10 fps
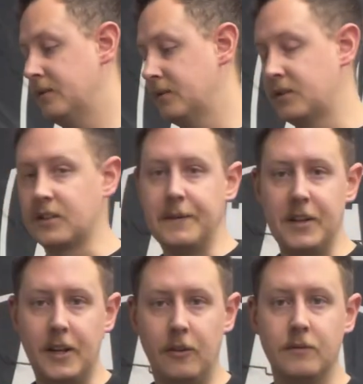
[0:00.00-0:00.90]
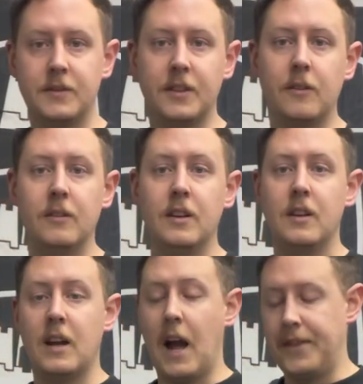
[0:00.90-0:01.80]
just let me know. So
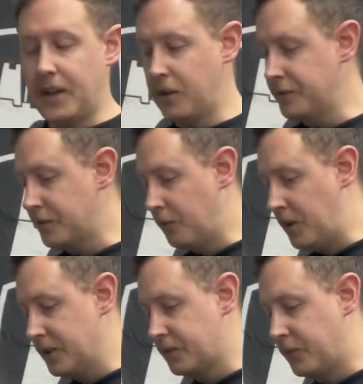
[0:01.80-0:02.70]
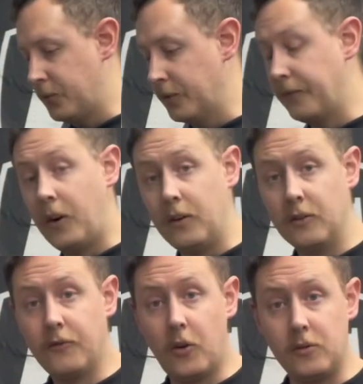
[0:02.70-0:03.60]
I thank you so much for
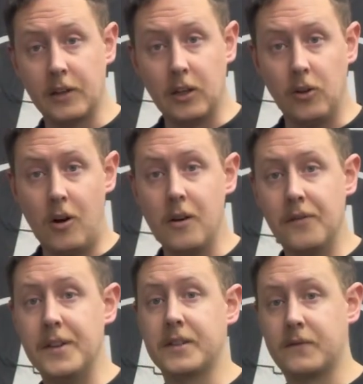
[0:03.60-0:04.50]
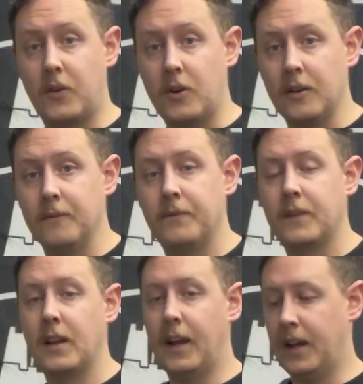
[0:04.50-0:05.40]
following along this far,
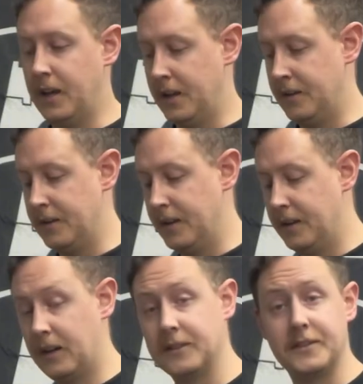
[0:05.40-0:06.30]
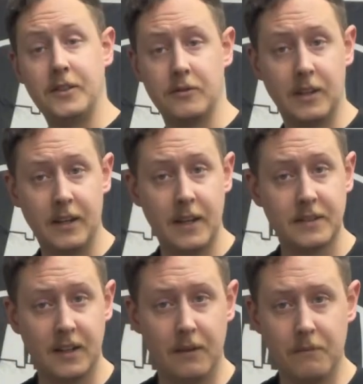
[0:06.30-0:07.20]
and I'll see you again
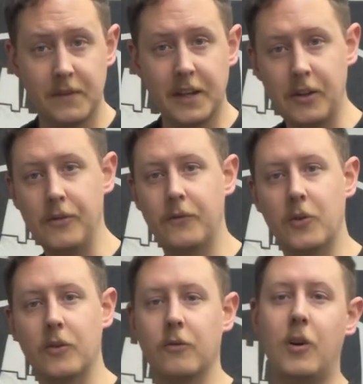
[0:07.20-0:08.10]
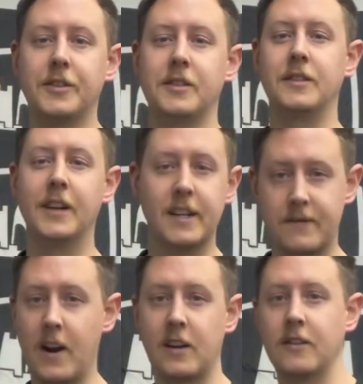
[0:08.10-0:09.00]
next time. Thank you for watching Das Wagen